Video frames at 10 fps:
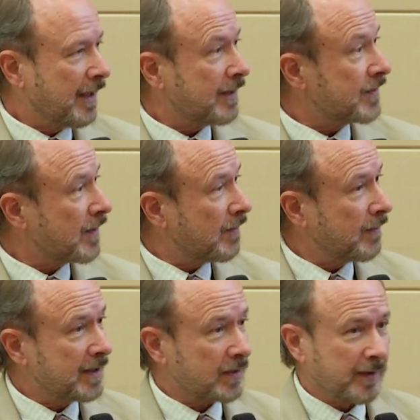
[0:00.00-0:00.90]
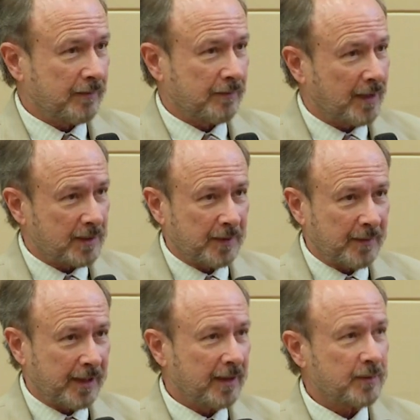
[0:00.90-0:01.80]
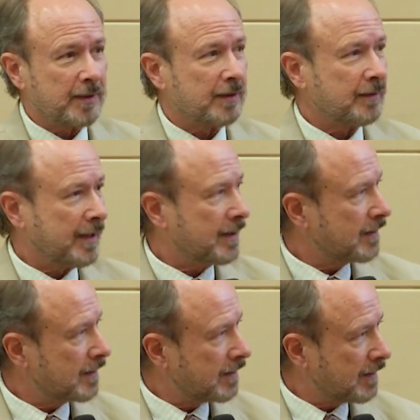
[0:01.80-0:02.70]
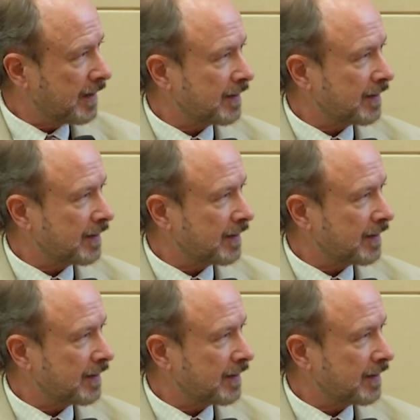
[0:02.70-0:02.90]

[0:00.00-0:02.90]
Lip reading: And so we just went hospital by hospital, and